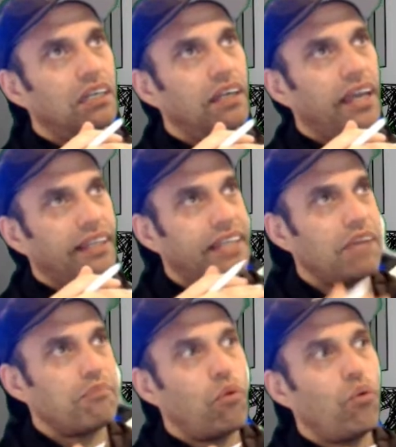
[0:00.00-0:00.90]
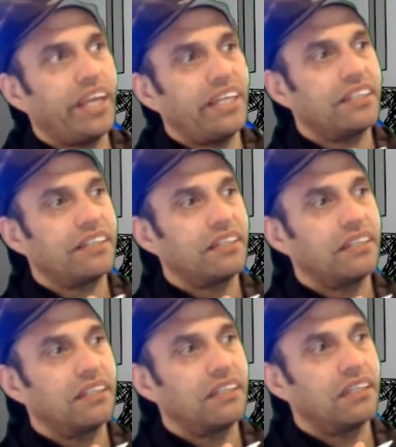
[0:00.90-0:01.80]
at that point,
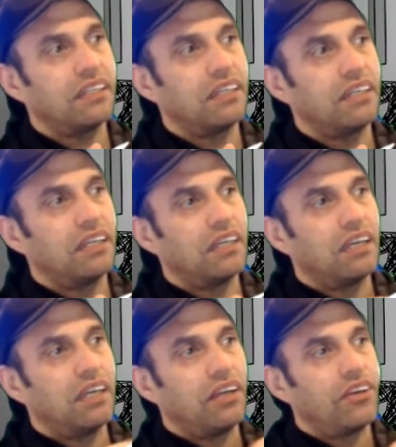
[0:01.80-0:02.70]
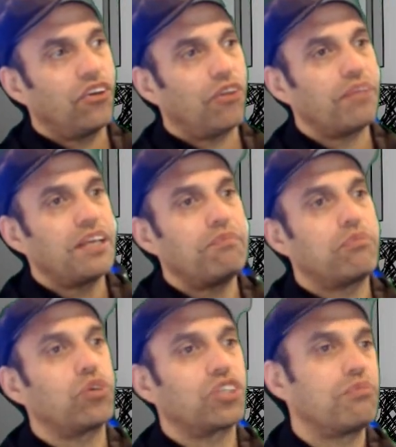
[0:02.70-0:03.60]
not being
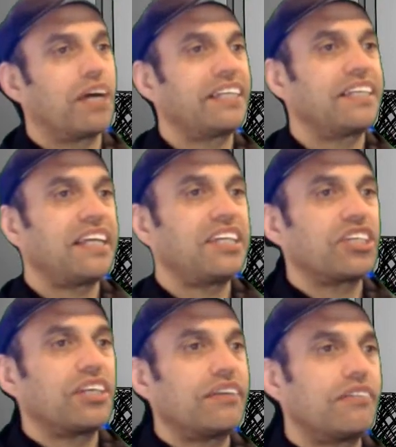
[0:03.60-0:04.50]
brought to my attention,